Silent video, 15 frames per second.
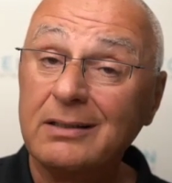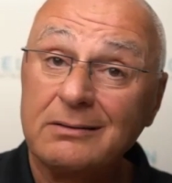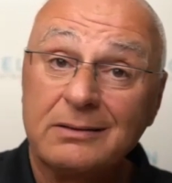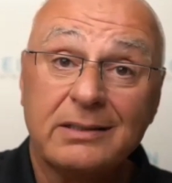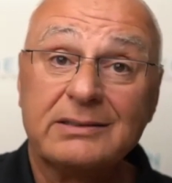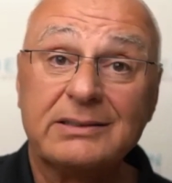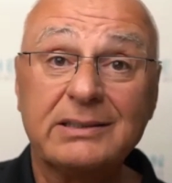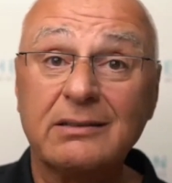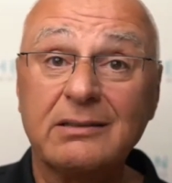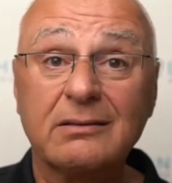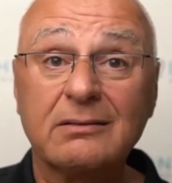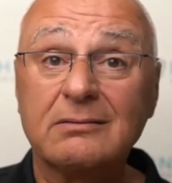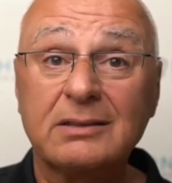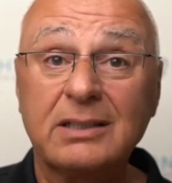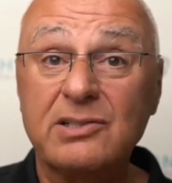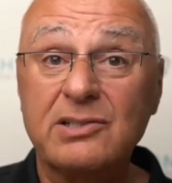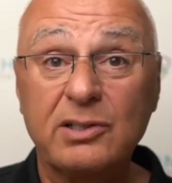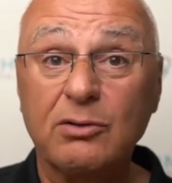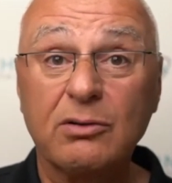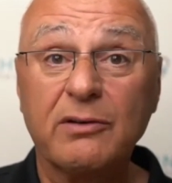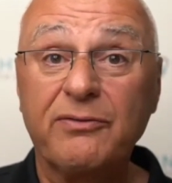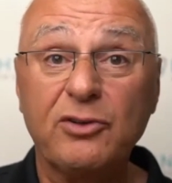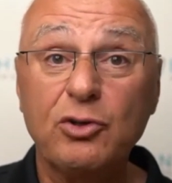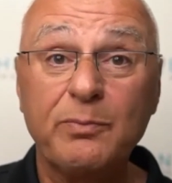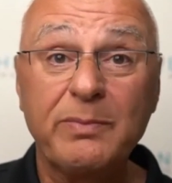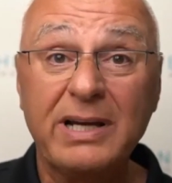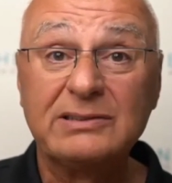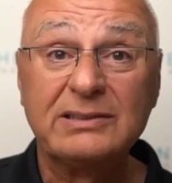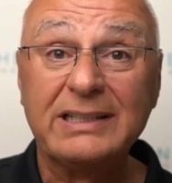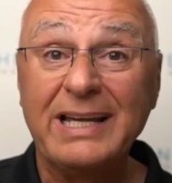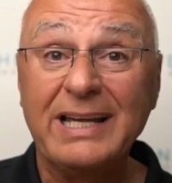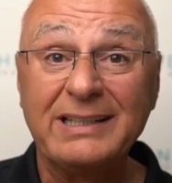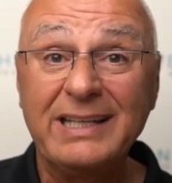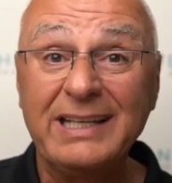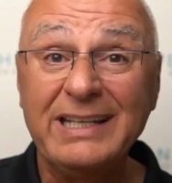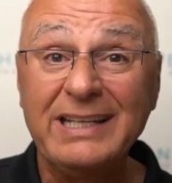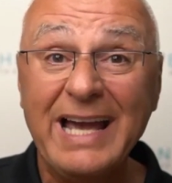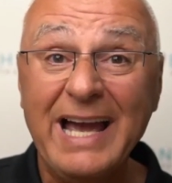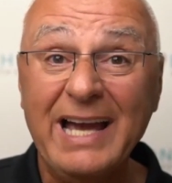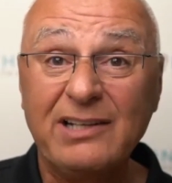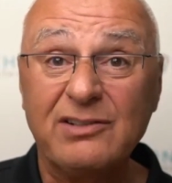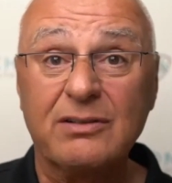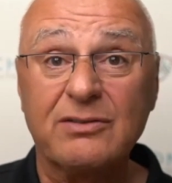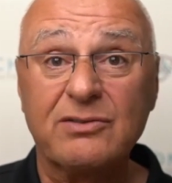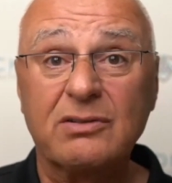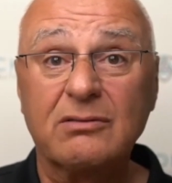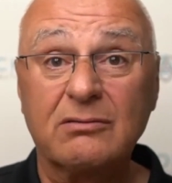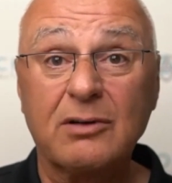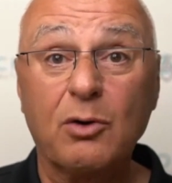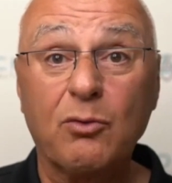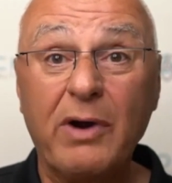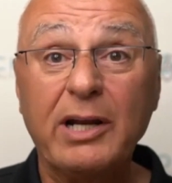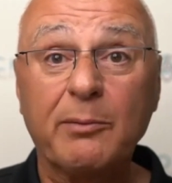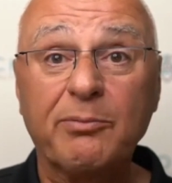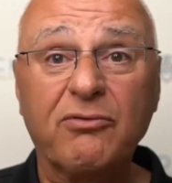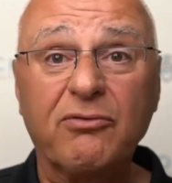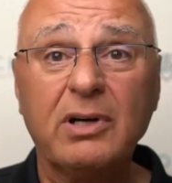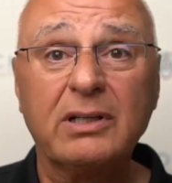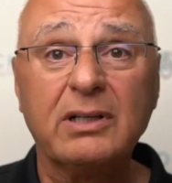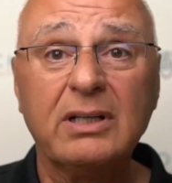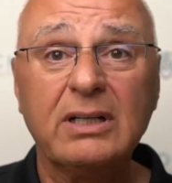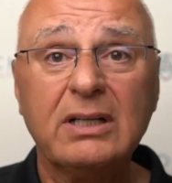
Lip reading: consider a few basic and key actions, right up front,